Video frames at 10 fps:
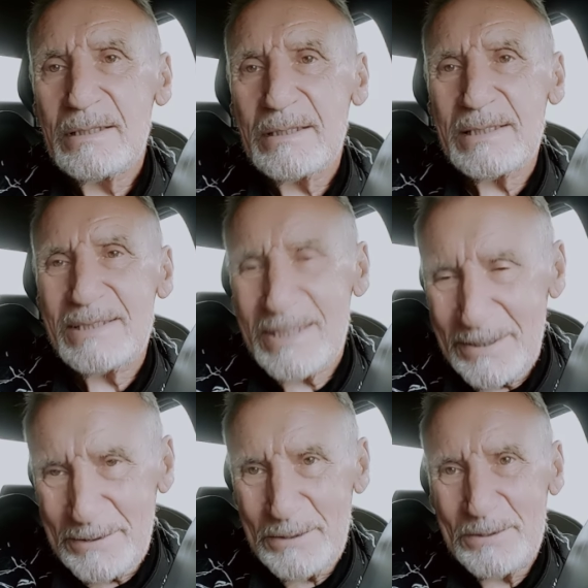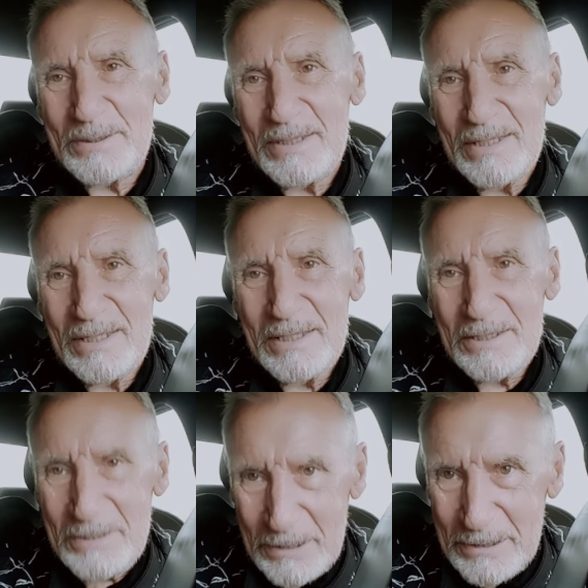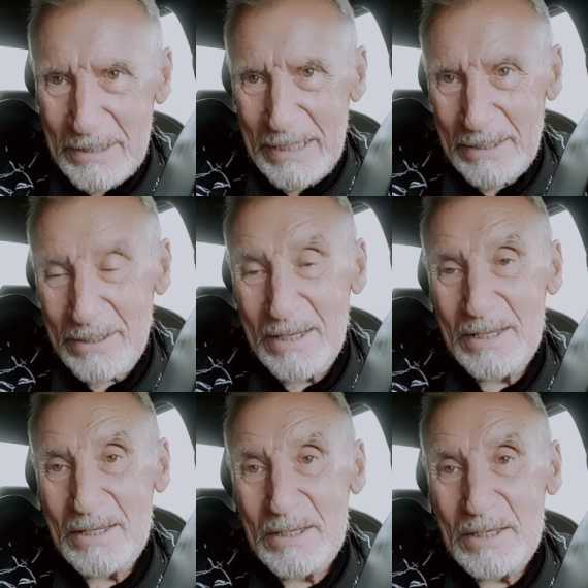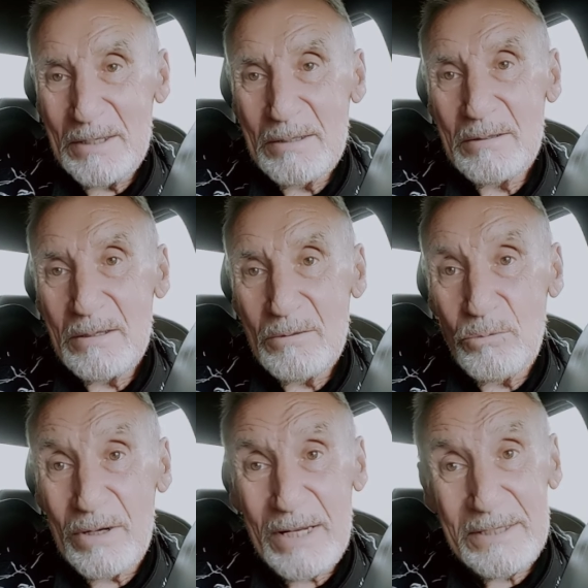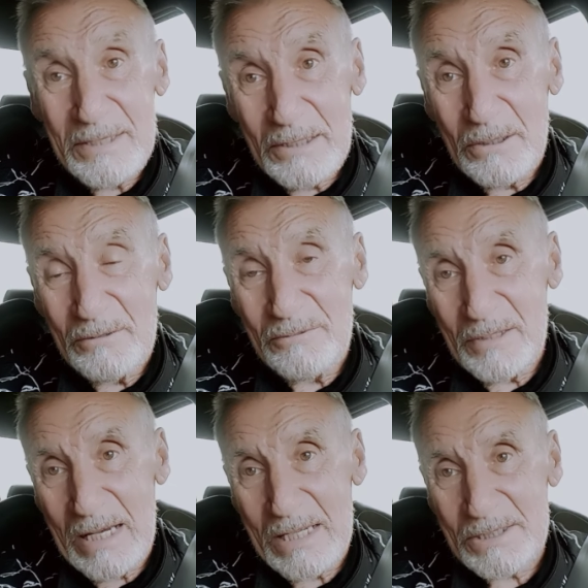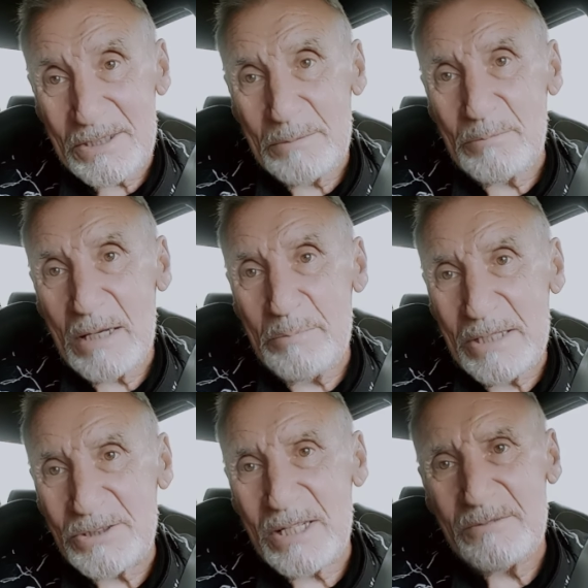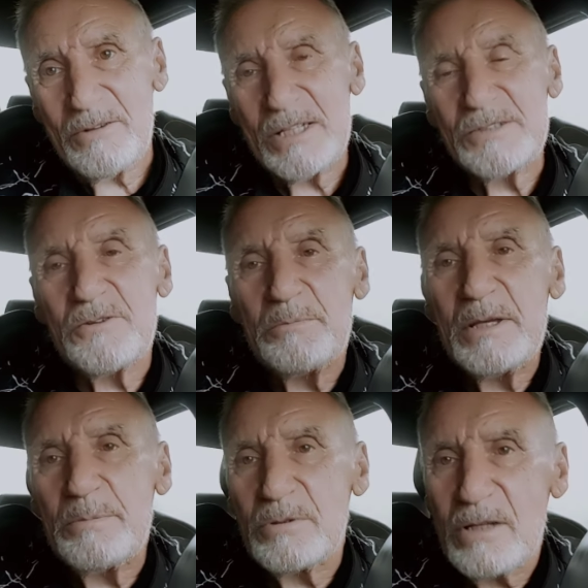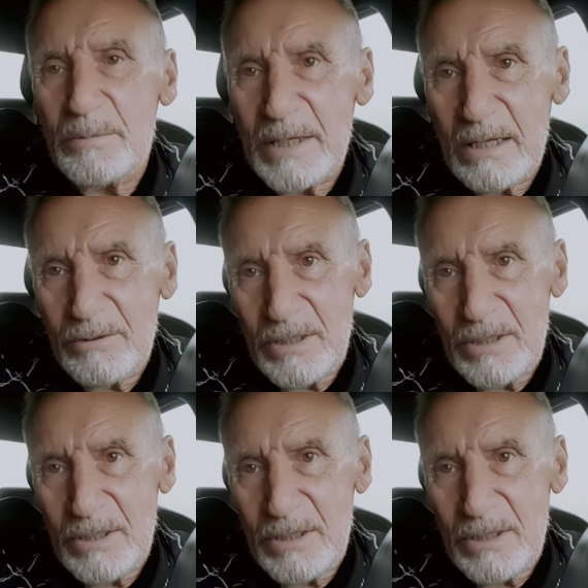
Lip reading: I tell you, think again. What I think of as my best advice for people coming out